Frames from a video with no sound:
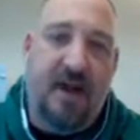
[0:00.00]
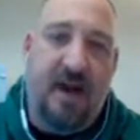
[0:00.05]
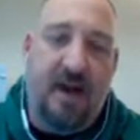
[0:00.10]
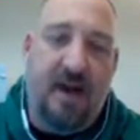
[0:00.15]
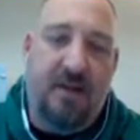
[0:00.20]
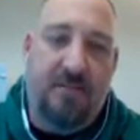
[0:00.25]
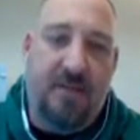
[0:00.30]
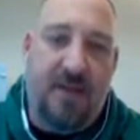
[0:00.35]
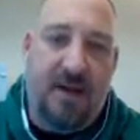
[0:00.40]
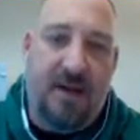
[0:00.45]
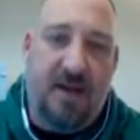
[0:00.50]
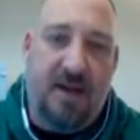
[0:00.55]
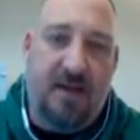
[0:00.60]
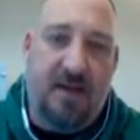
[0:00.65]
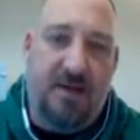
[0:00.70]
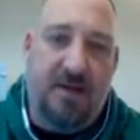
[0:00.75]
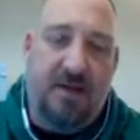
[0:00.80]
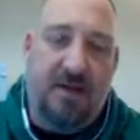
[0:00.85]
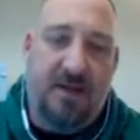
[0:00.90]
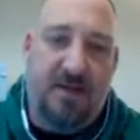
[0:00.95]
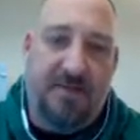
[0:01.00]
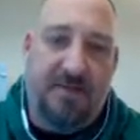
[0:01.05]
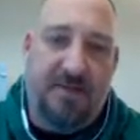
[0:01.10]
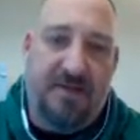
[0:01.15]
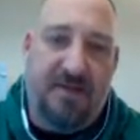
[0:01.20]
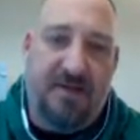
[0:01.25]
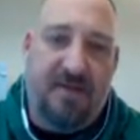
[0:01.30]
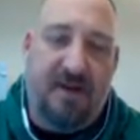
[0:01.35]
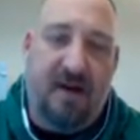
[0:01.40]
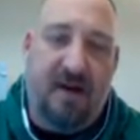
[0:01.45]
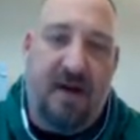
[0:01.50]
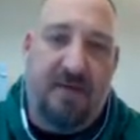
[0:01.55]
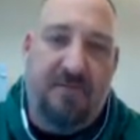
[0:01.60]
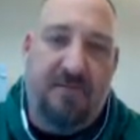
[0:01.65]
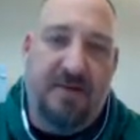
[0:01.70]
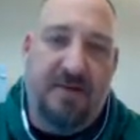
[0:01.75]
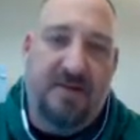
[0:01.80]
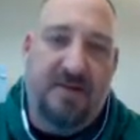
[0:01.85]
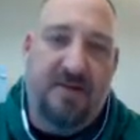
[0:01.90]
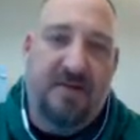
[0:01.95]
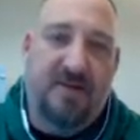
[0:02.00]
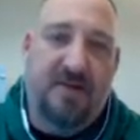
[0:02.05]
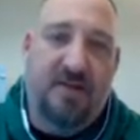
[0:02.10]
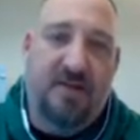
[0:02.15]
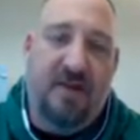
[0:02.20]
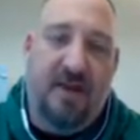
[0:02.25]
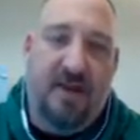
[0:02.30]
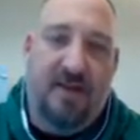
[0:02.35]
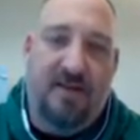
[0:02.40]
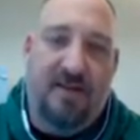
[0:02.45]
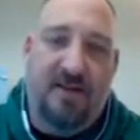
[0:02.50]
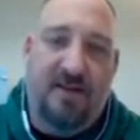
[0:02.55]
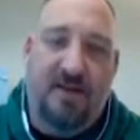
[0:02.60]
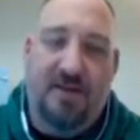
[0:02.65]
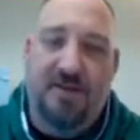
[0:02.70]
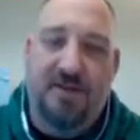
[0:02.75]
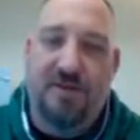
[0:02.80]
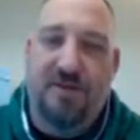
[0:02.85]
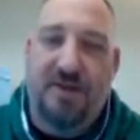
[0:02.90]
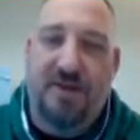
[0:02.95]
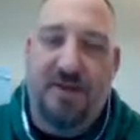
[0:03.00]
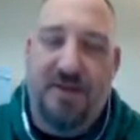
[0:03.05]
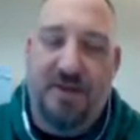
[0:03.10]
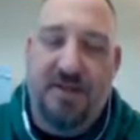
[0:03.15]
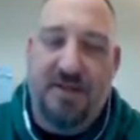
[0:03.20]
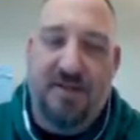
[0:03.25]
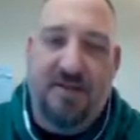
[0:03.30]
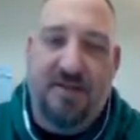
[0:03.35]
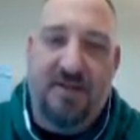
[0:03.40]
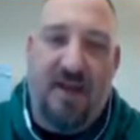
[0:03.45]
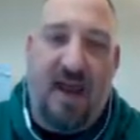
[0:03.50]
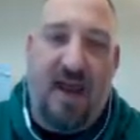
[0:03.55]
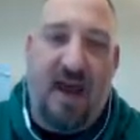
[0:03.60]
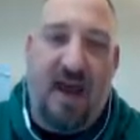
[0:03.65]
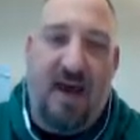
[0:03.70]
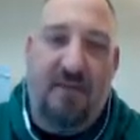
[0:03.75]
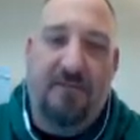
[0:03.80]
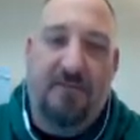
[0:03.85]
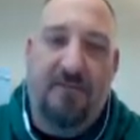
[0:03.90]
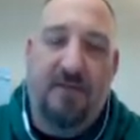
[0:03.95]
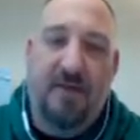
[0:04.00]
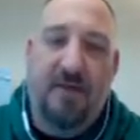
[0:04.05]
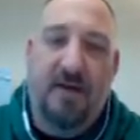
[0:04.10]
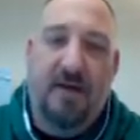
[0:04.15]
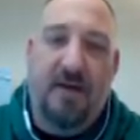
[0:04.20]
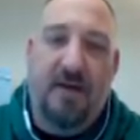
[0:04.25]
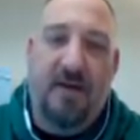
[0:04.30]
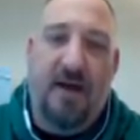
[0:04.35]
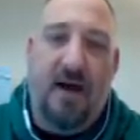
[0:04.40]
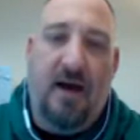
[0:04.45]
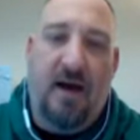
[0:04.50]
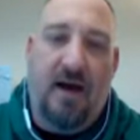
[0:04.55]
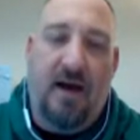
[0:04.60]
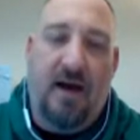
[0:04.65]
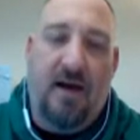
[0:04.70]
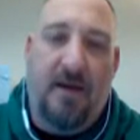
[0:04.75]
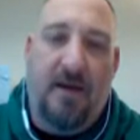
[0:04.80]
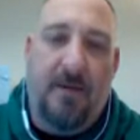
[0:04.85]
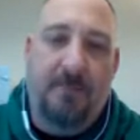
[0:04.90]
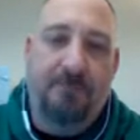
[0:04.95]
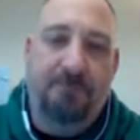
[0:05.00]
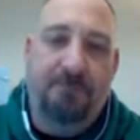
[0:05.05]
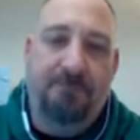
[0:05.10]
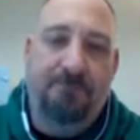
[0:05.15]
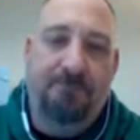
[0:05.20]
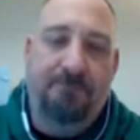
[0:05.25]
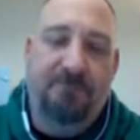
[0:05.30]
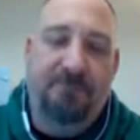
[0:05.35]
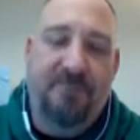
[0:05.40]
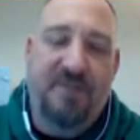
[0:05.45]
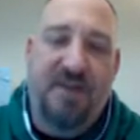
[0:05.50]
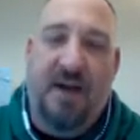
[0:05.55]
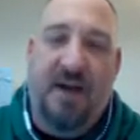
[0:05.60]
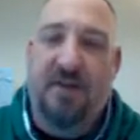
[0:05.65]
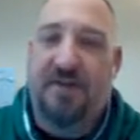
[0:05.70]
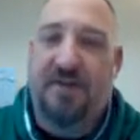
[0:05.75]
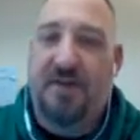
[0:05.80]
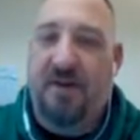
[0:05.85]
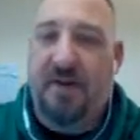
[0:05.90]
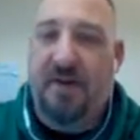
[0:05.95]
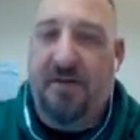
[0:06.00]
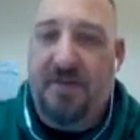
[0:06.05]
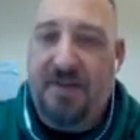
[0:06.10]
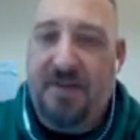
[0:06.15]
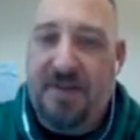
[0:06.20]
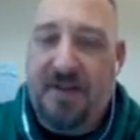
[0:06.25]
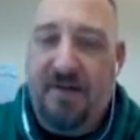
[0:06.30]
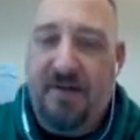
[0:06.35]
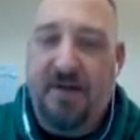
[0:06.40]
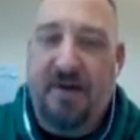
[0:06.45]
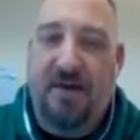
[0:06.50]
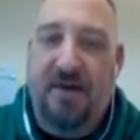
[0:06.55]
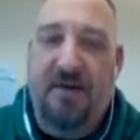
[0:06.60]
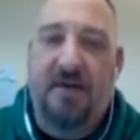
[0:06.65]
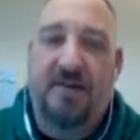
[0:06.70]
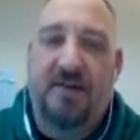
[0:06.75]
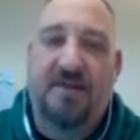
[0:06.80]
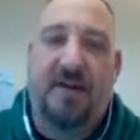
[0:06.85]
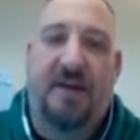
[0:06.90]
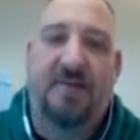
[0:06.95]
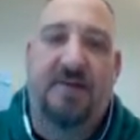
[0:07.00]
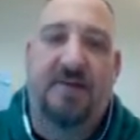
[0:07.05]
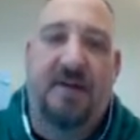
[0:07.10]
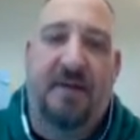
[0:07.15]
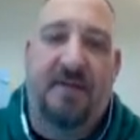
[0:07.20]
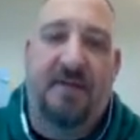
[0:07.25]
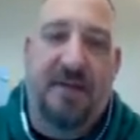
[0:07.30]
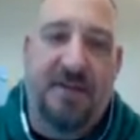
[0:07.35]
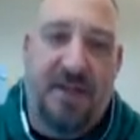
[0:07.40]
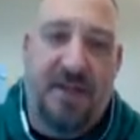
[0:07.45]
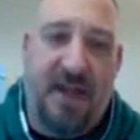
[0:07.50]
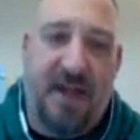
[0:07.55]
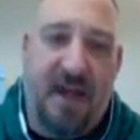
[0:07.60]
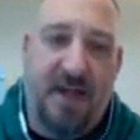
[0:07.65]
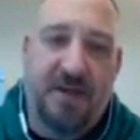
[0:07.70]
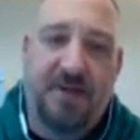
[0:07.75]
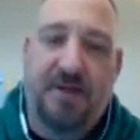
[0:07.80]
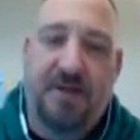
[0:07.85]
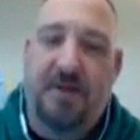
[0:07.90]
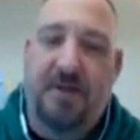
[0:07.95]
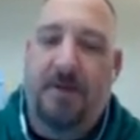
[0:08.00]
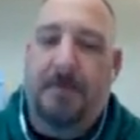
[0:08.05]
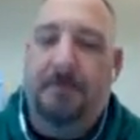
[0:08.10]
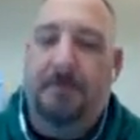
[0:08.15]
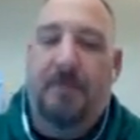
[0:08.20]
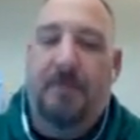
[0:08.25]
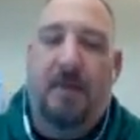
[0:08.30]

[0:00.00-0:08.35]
meaning a specific office like the Joint Chiefs of Staff, Secretary of Interior, Secretary of Education.